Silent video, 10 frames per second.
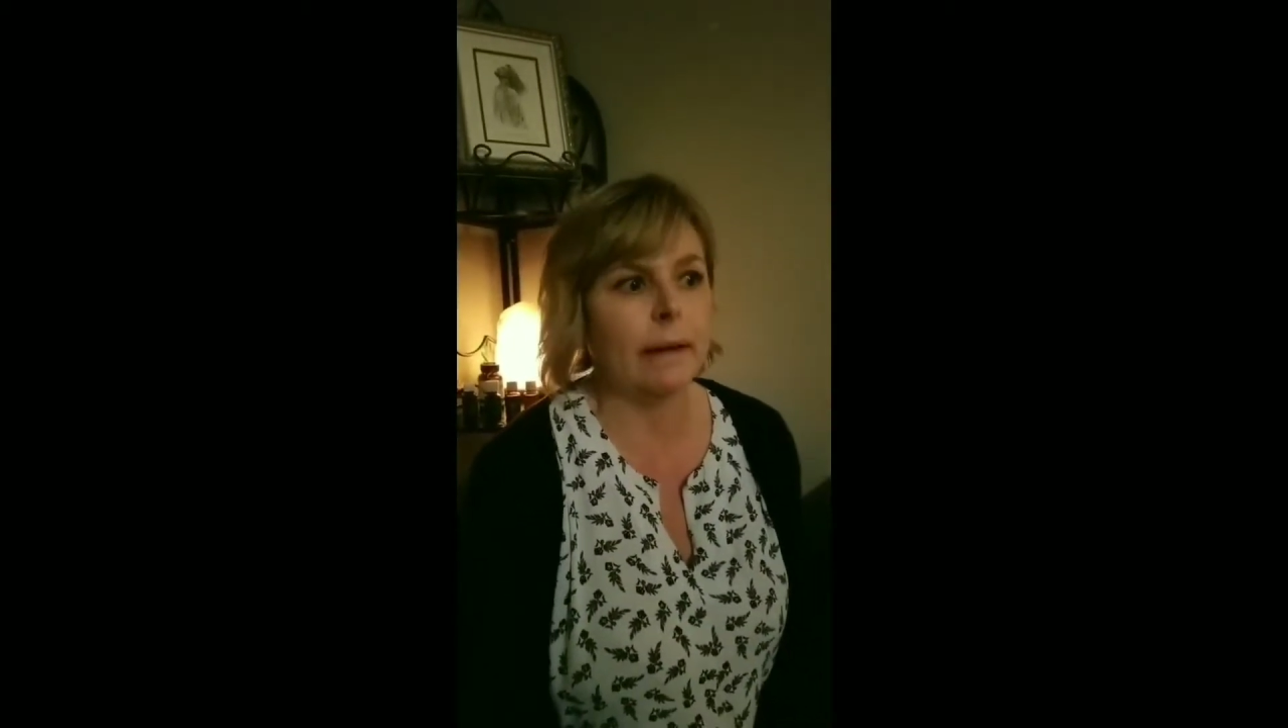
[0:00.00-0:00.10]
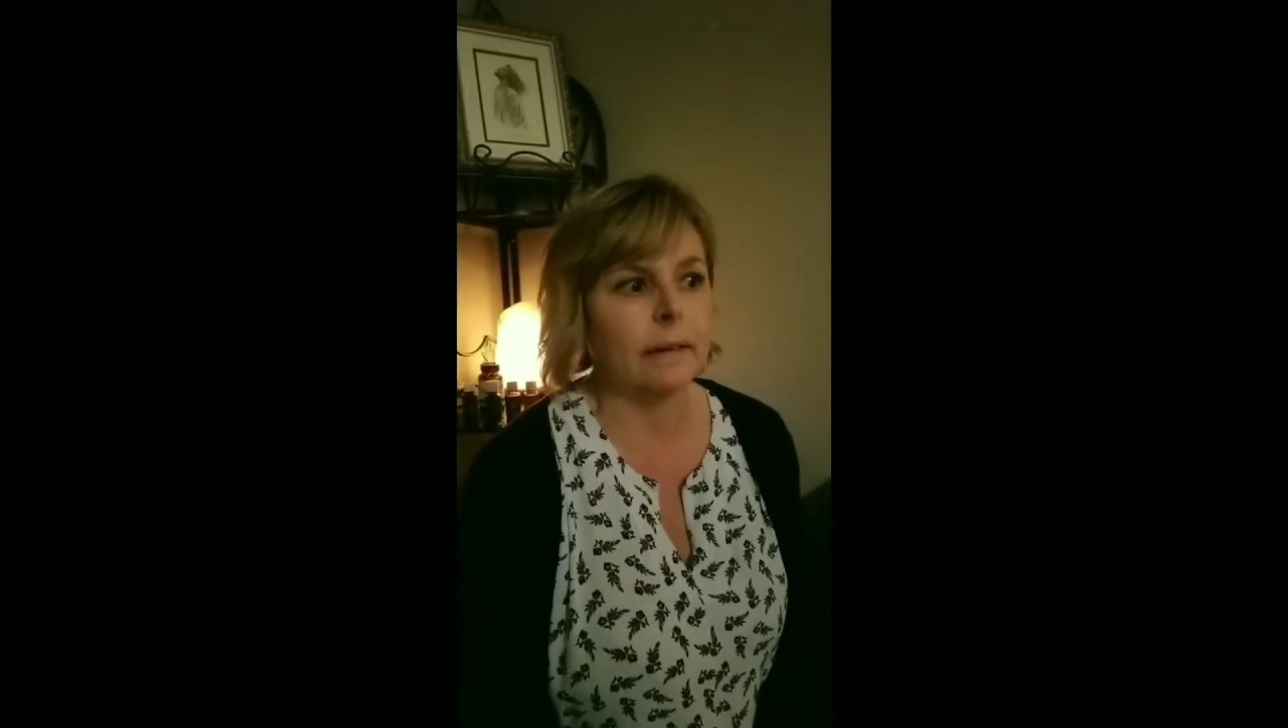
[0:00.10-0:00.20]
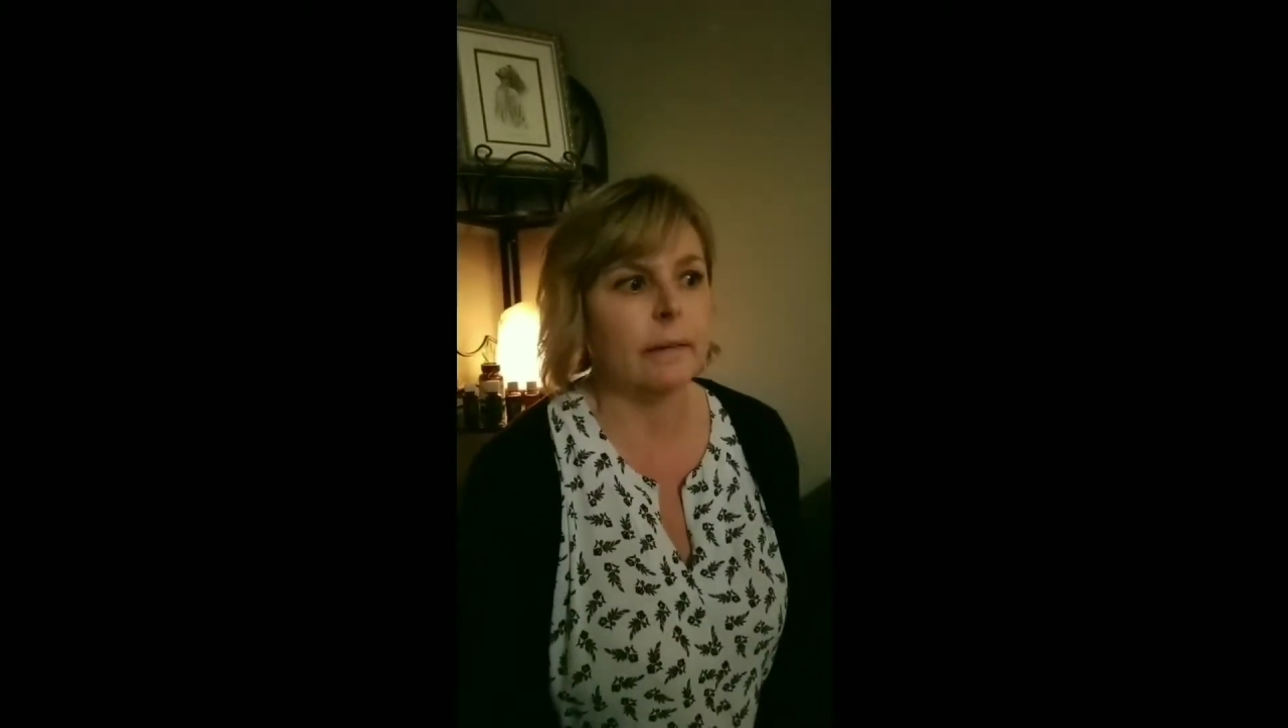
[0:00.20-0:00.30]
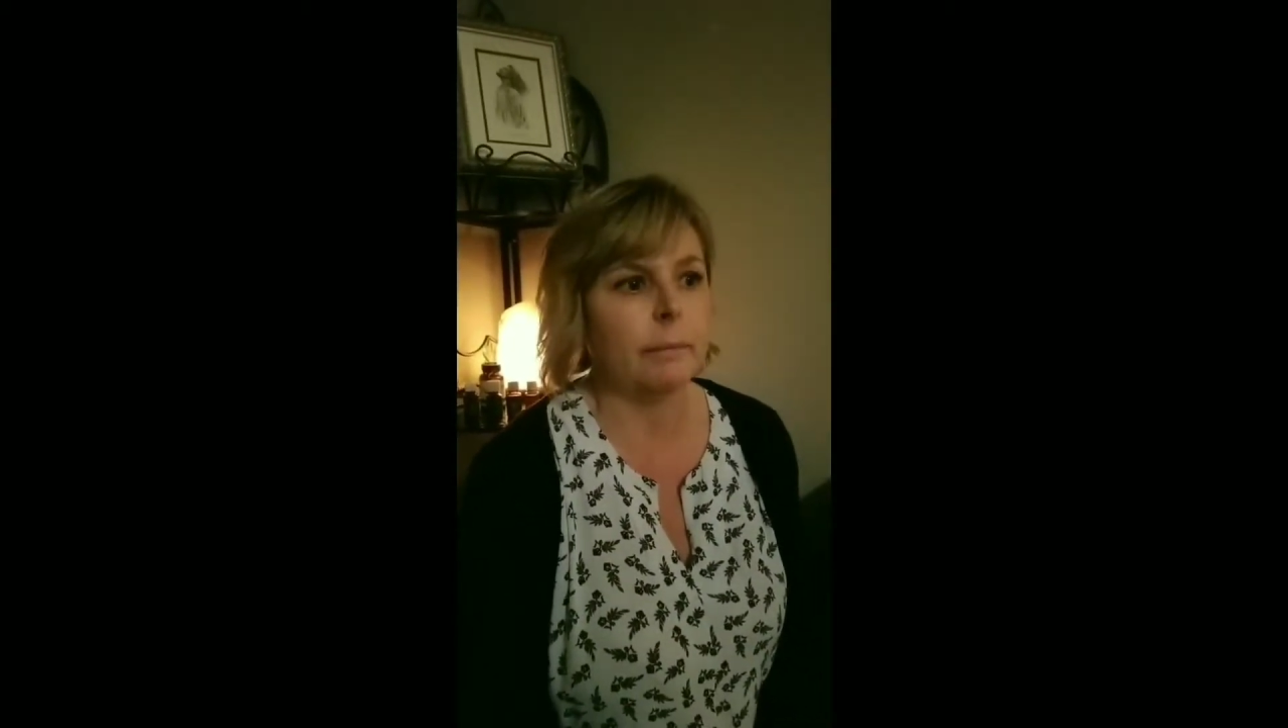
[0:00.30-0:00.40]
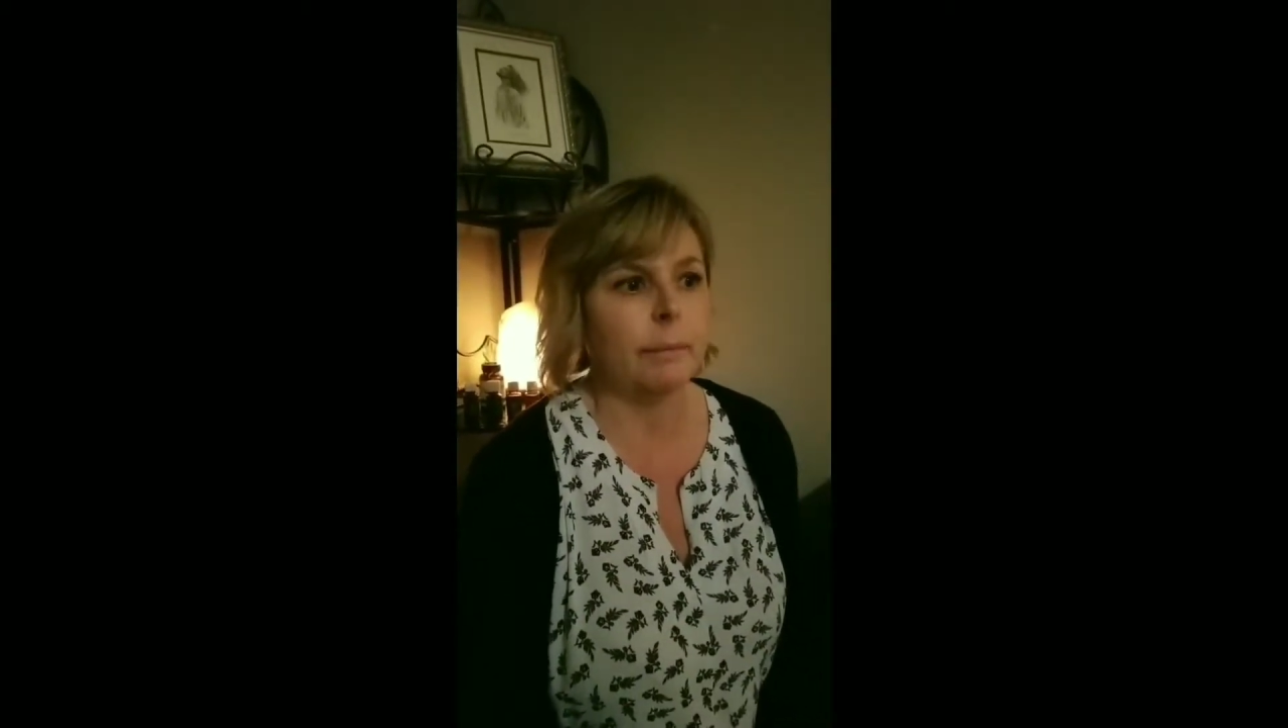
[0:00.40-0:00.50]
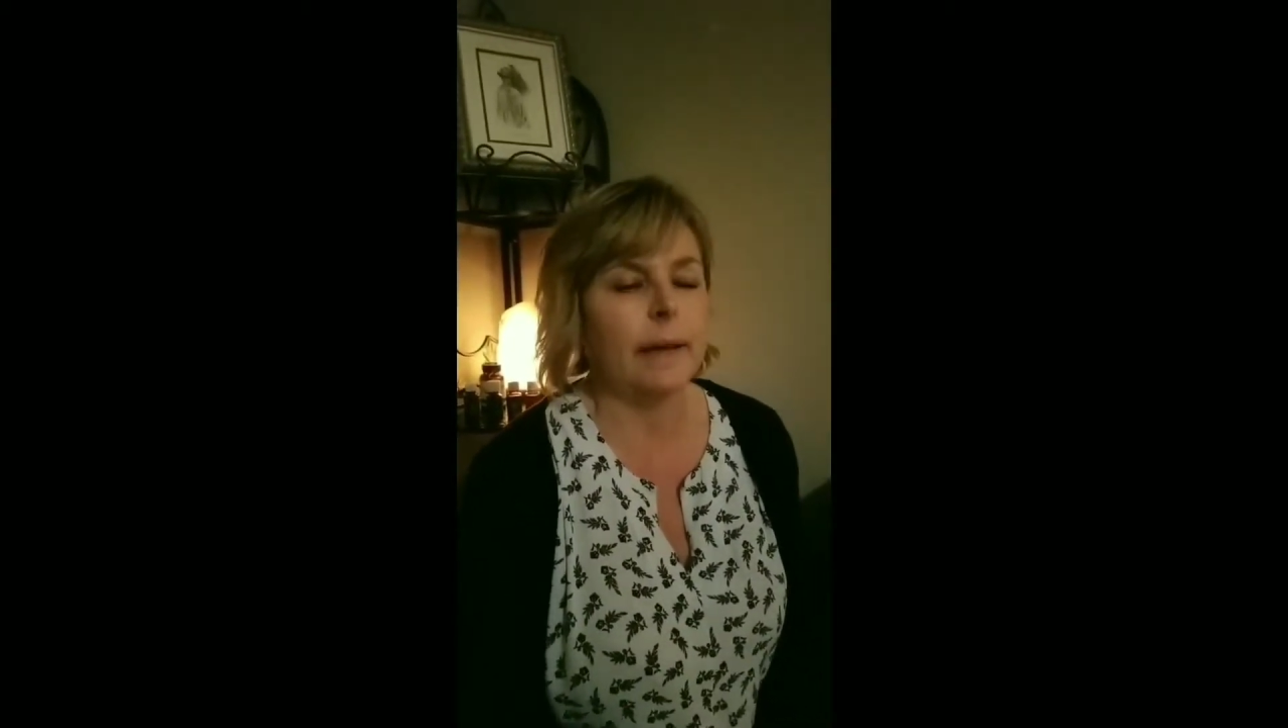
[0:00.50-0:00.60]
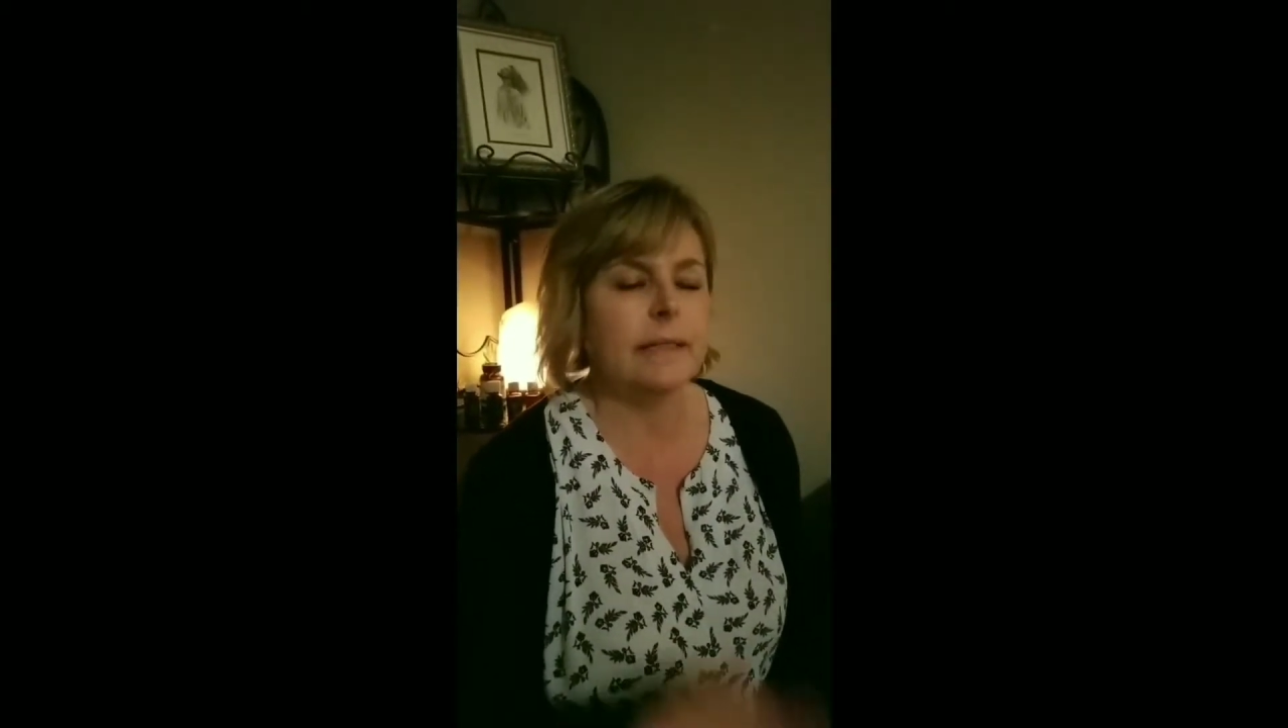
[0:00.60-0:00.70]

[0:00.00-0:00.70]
better.